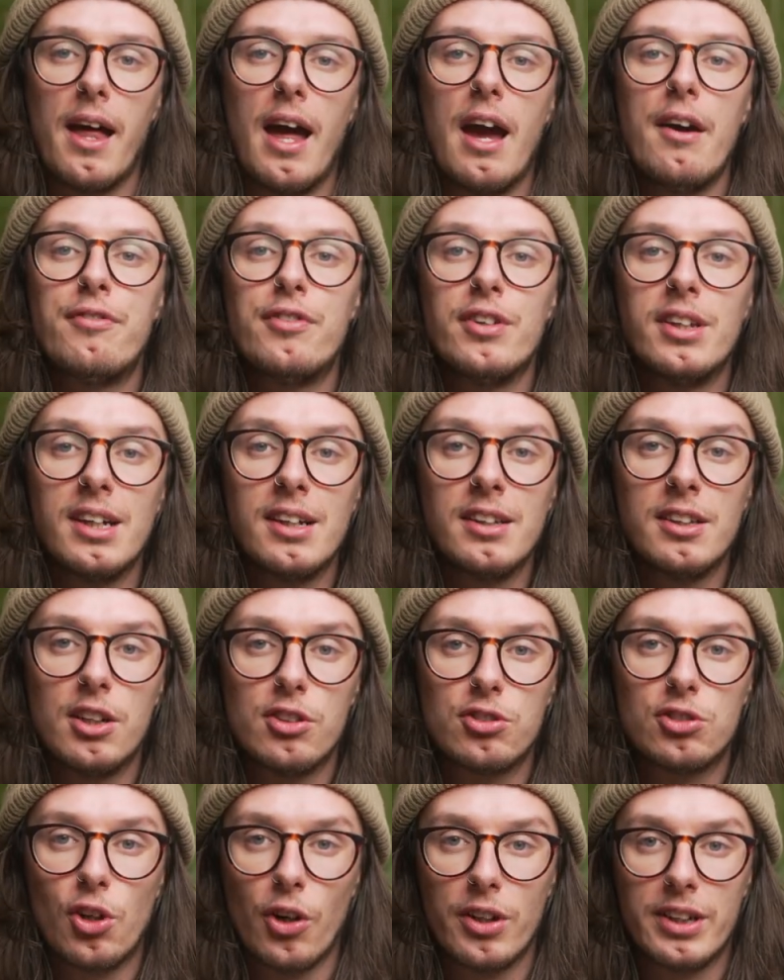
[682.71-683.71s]
Everything that
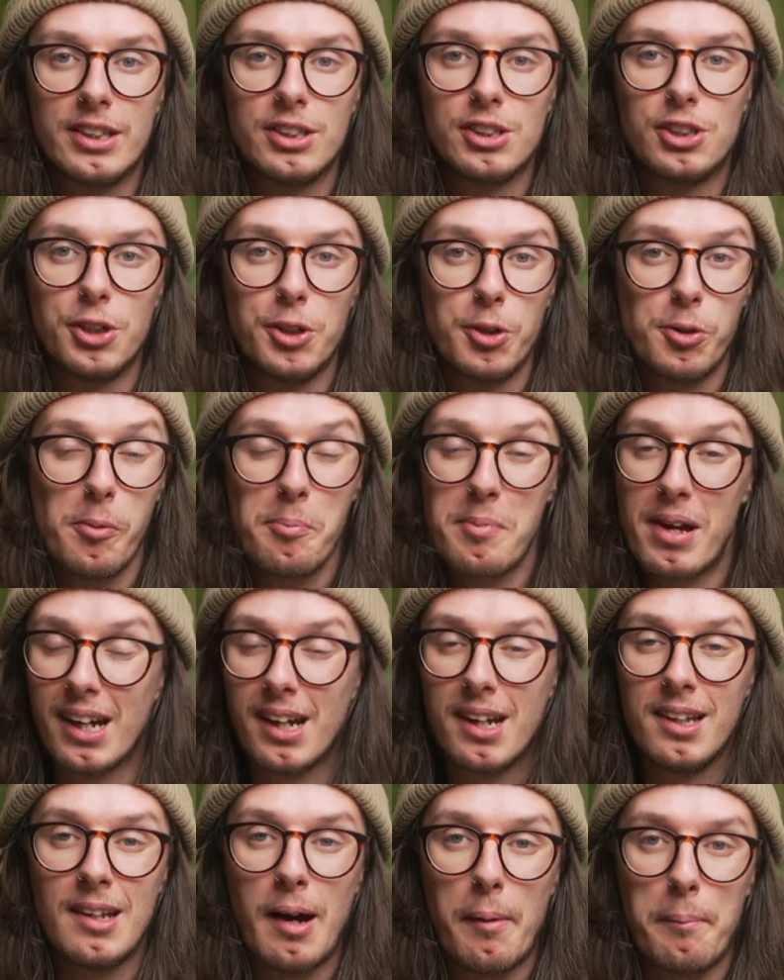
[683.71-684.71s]
has gone into
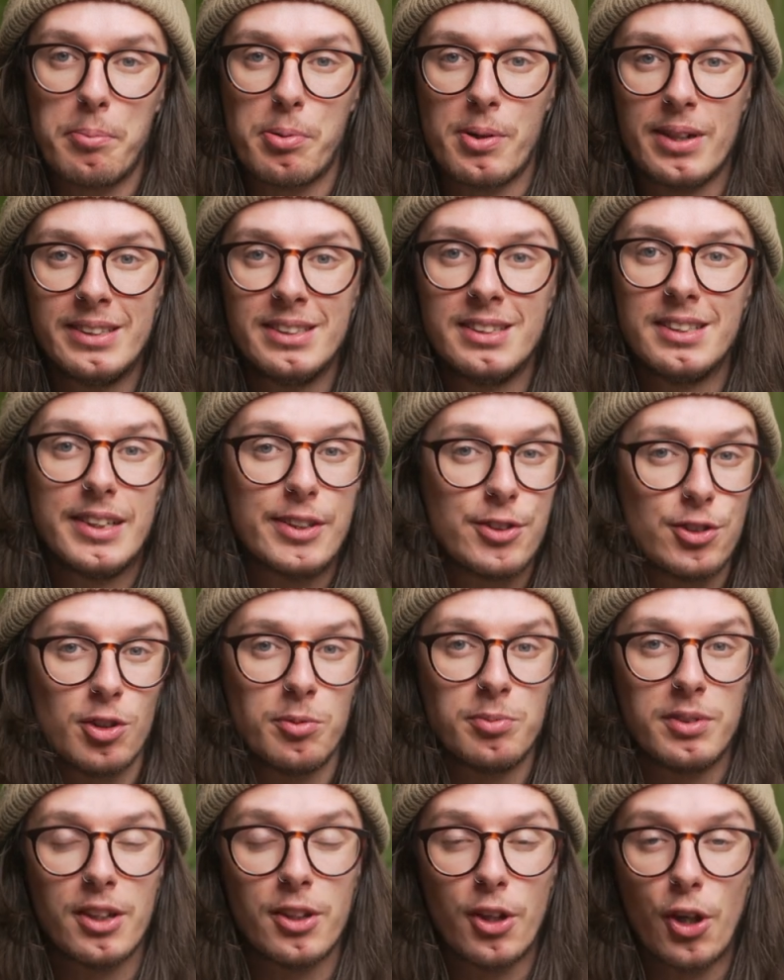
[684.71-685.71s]
making that print is
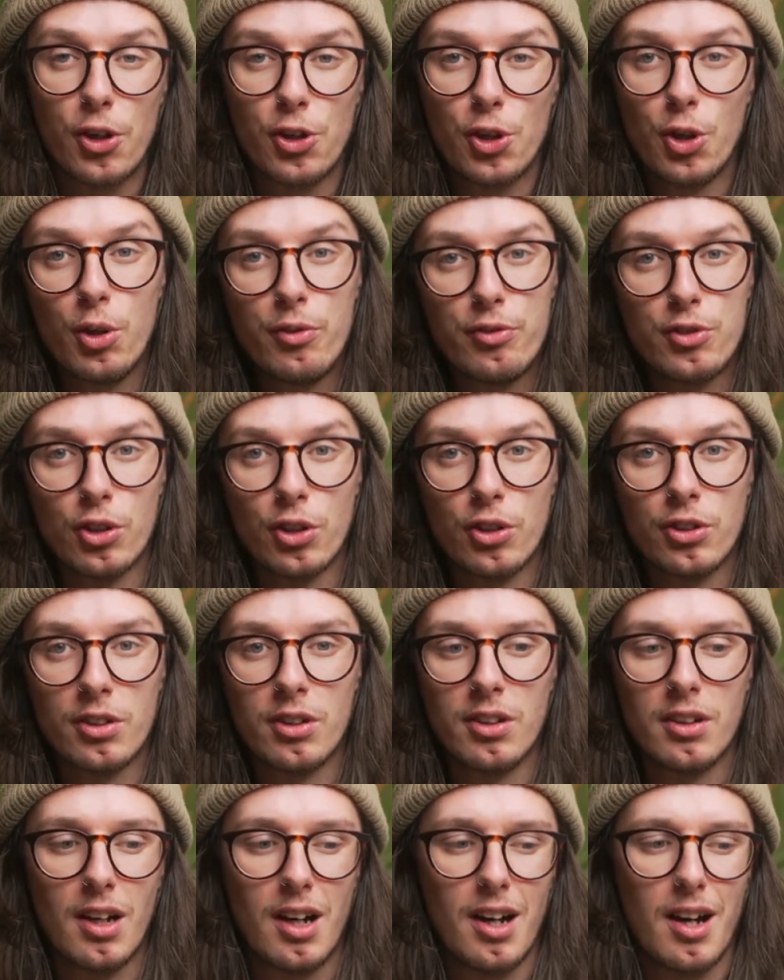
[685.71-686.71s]
something that you've done,
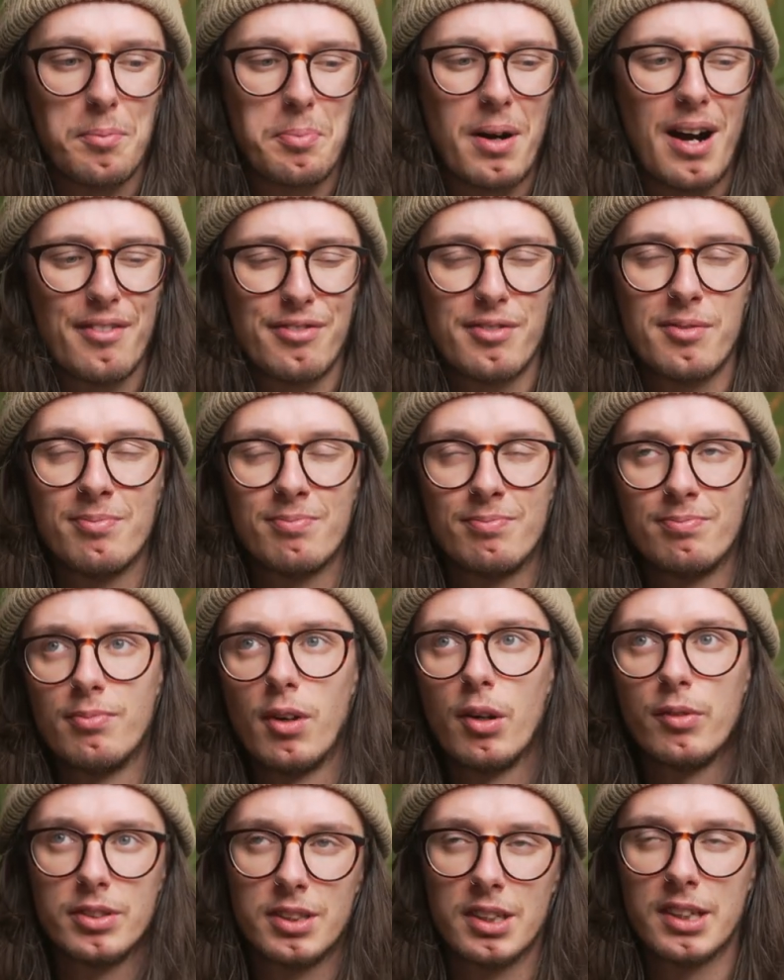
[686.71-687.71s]
apart from
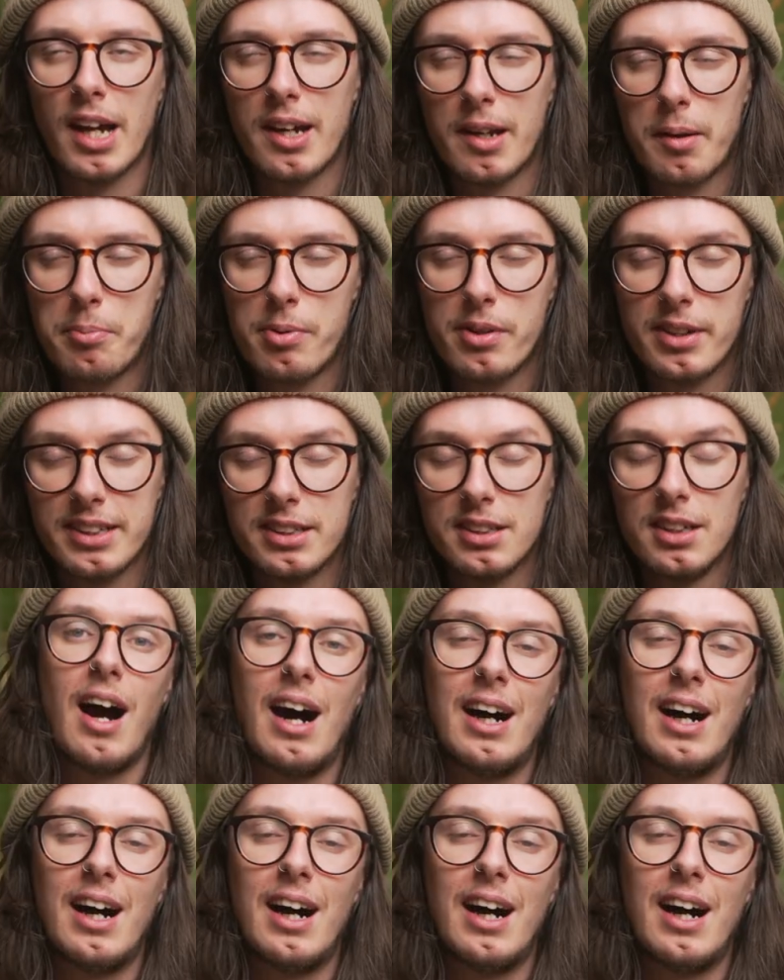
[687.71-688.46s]
obviously getting it printed.